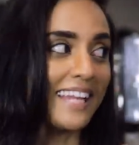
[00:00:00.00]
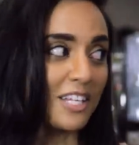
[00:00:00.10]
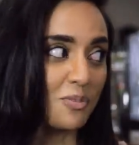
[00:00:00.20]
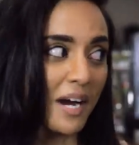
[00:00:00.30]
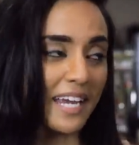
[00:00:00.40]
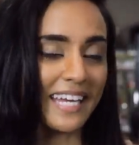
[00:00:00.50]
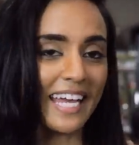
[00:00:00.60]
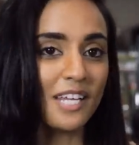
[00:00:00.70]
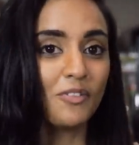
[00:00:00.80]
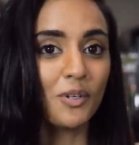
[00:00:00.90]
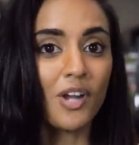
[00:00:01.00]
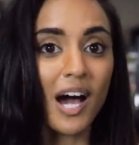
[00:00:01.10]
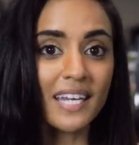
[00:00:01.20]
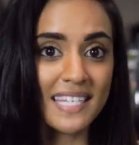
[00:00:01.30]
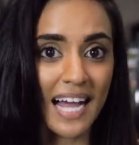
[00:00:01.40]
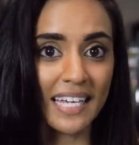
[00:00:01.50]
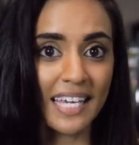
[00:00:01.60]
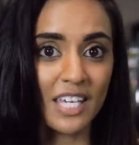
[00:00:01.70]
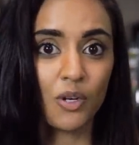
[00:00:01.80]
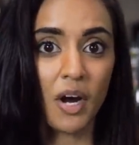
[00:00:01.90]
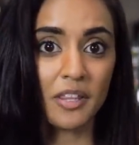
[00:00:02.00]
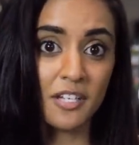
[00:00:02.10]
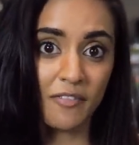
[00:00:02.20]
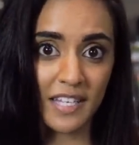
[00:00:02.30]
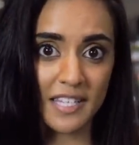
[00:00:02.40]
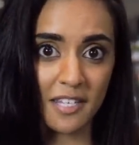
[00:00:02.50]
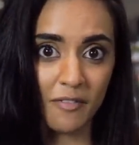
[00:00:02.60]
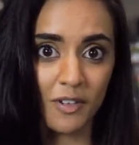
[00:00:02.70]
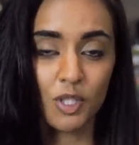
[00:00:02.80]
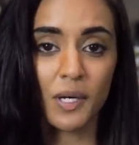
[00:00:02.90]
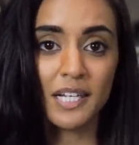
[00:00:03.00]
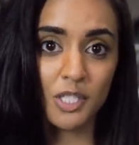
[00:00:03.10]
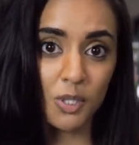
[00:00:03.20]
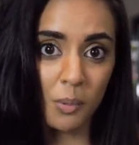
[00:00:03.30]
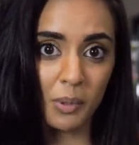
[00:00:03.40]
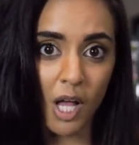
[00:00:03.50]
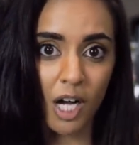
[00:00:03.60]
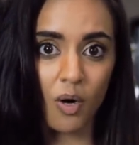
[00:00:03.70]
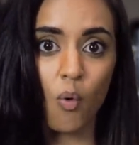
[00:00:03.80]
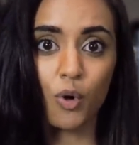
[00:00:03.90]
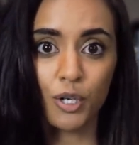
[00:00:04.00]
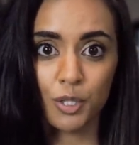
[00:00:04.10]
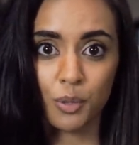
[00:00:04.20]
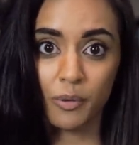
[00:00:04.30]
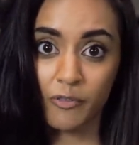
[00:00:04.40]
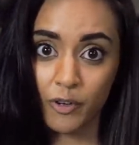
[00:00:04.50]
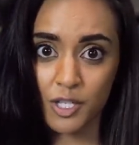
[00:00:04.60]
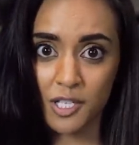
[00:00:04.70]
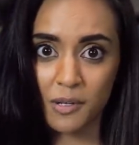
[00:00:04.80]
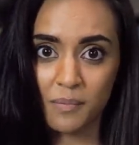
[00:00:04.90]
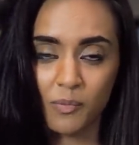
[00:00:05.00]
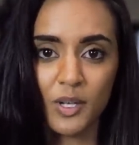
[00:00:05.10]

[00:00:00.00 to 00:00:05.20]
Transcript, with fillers: That's right, and if you're not attacking, you're on the defensive, trying to do a block or do a reversal.